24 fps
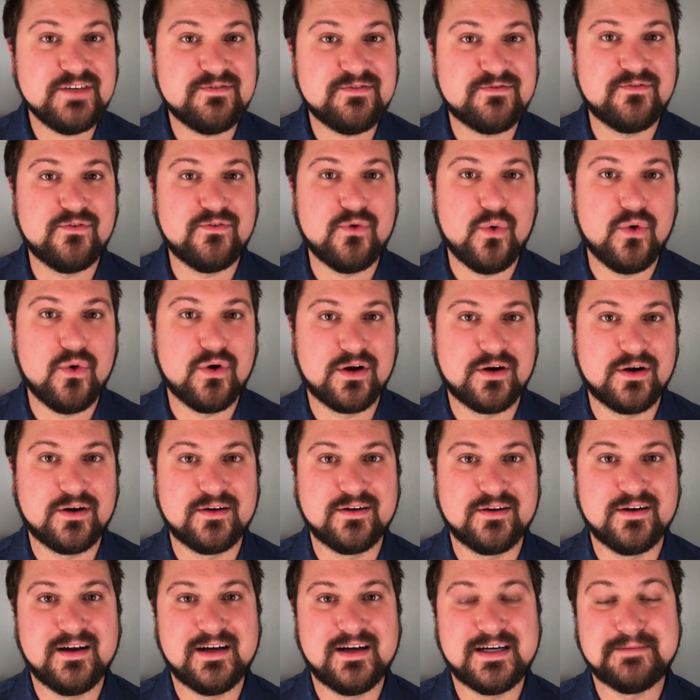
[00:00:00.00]

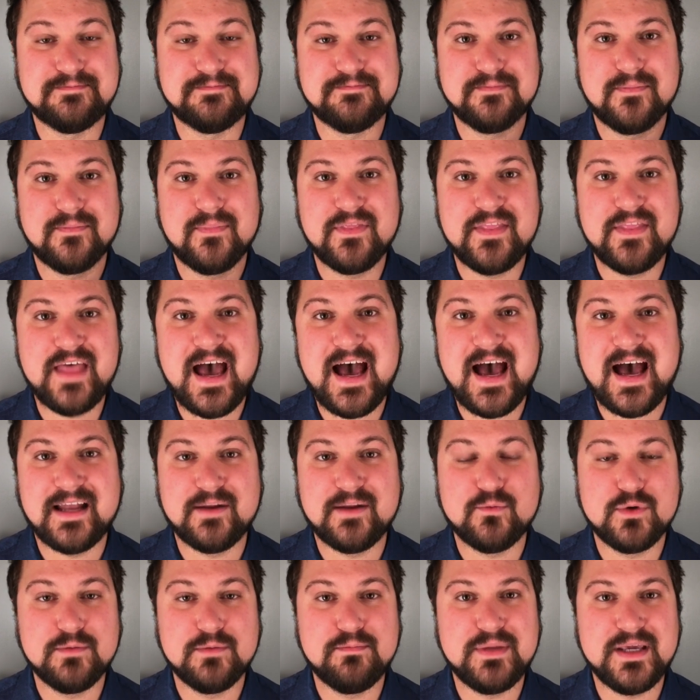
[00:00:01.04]
for
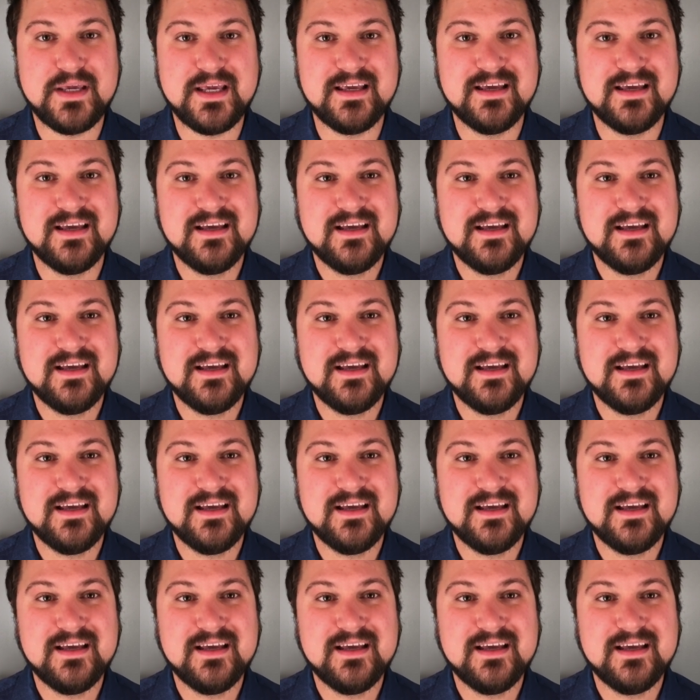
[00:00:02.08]
that would be